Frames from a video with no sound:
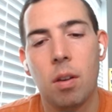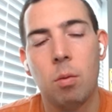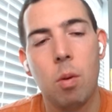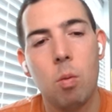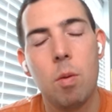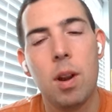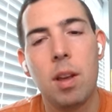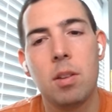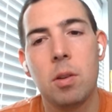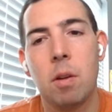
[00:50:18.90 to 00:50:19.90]
like what would
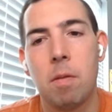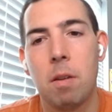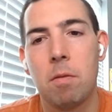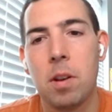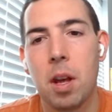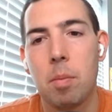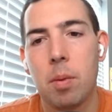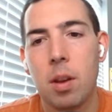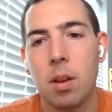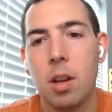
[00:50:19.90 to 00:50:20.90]
I do if I freed up,
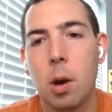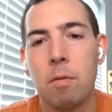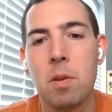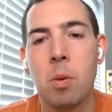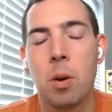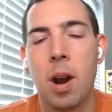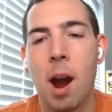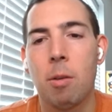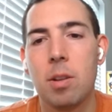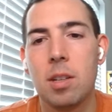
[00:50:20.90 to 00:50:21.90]
a few more
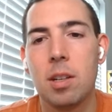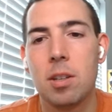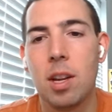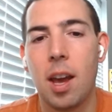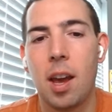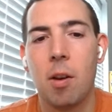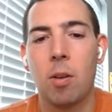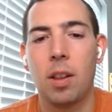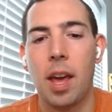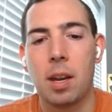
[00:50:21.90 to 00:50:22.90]
hours each day,
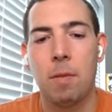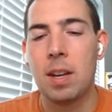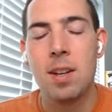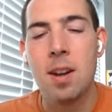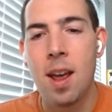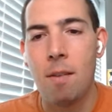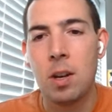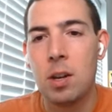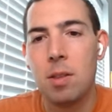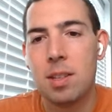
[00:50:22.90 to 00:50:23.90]
or like if I didn't have
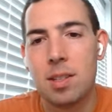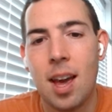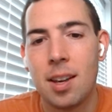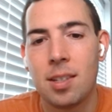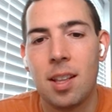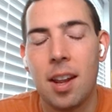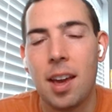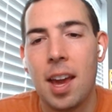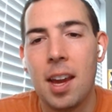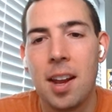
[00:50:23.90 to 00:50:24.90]
to do this task that
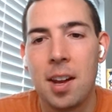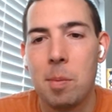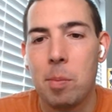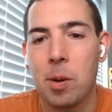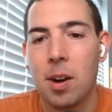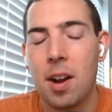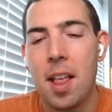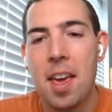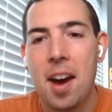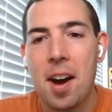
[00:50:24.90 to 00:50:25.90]
I hate anymore.
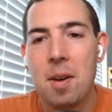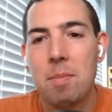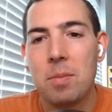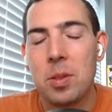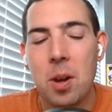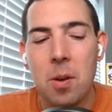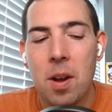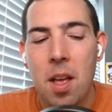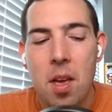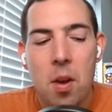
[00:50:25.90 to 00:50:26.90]

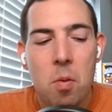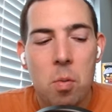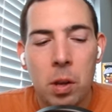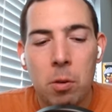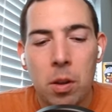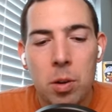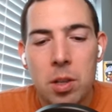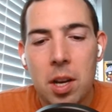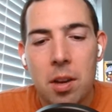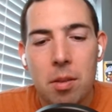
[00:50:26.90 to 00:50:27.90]
So really, really
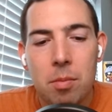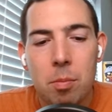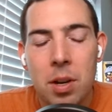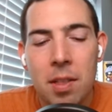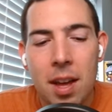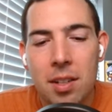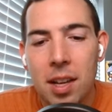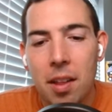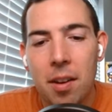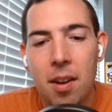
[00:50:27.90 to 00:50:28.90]
appreciate you putting that
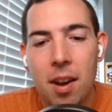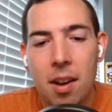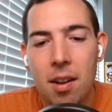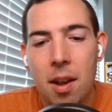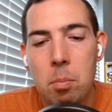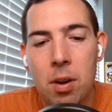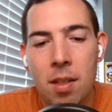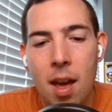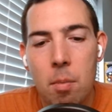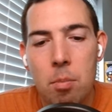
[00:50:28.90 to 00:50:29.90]
together and
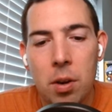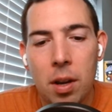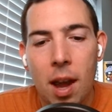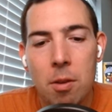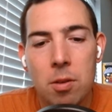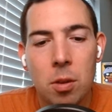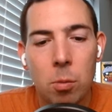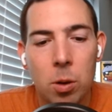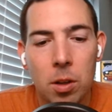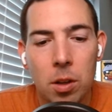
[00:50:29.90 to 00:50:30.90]
putting that book out into
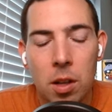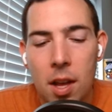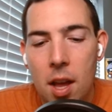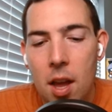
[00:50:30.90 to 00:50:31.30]
the world.